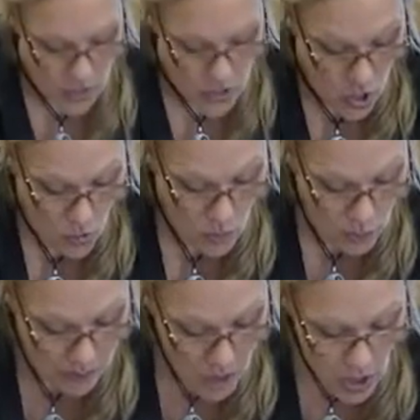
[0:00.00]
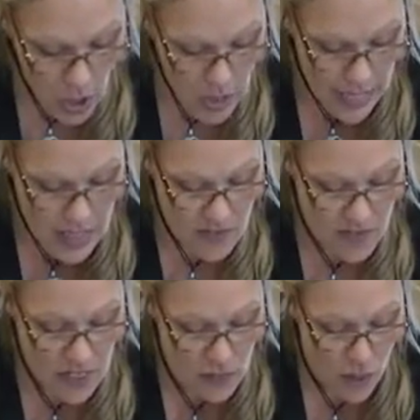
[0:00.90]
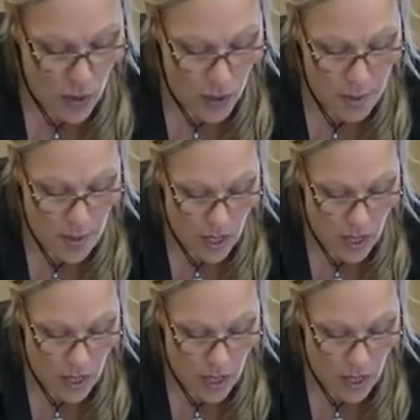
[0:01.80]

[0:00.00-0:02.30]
So we've got all kinds of things from